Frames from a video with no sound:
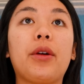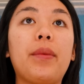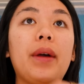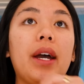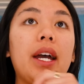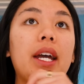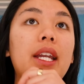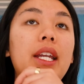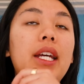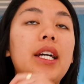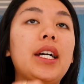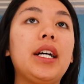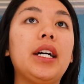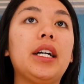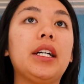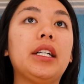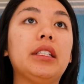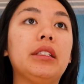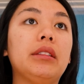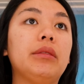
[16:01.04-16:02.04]
bed
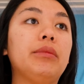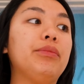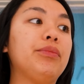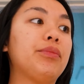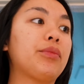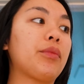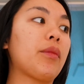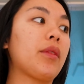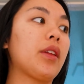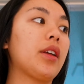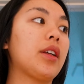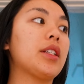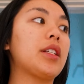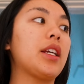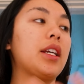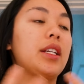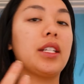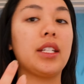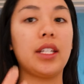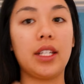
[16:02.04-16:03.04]
because um,
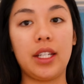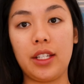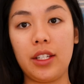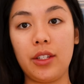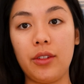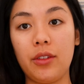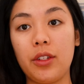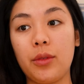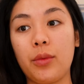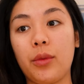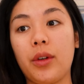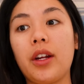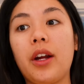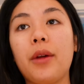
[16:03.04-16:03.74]
I didn't get to do this morning.